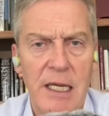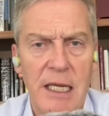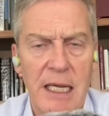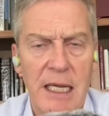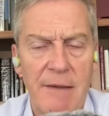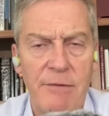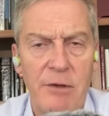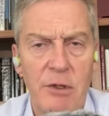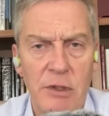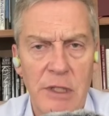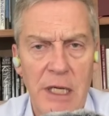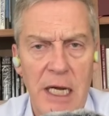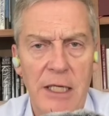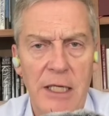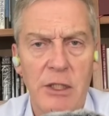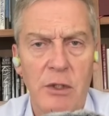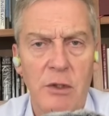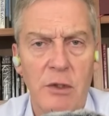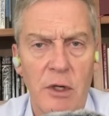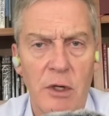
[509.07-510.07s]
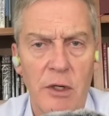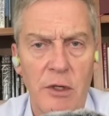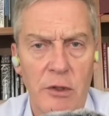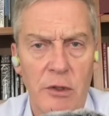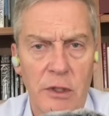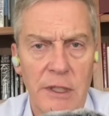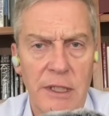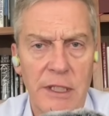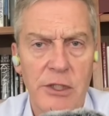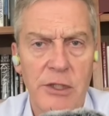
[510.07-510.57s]
If your doctor or your
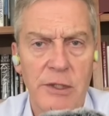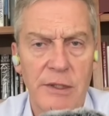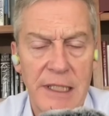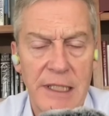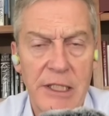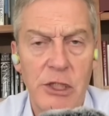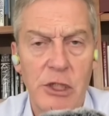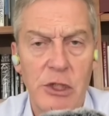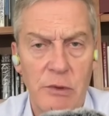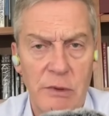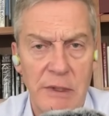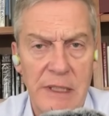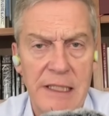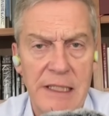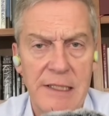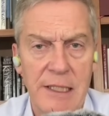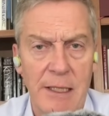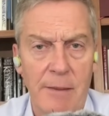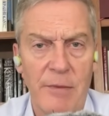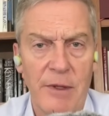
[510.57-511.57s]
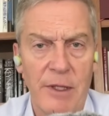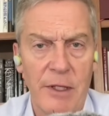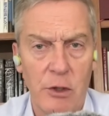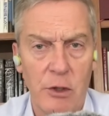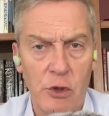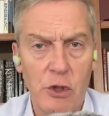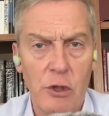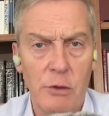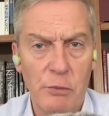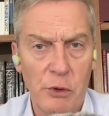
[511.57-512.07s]
clinician thinks you need something, you
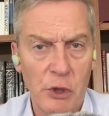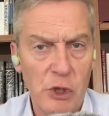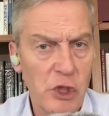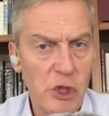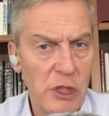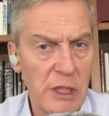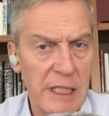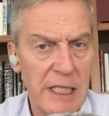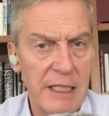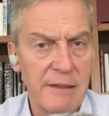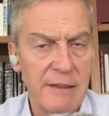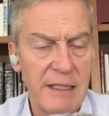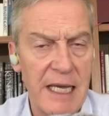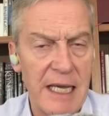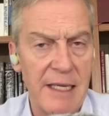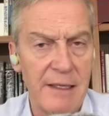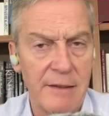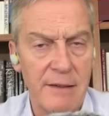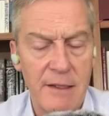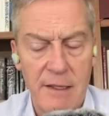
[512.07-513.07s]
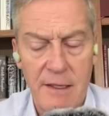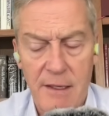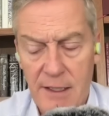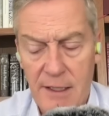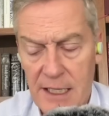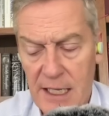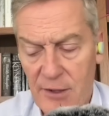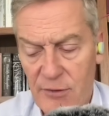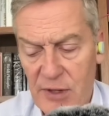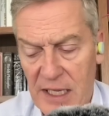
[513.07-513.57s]
should push to get that
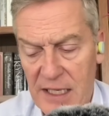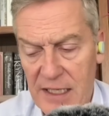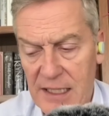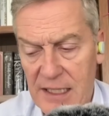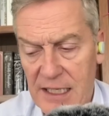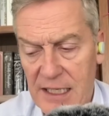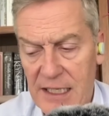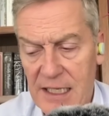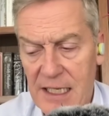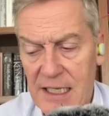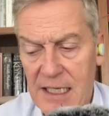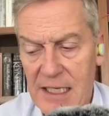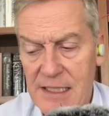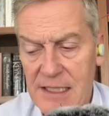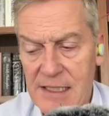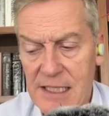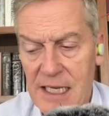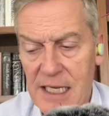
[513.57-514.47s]
need. And it is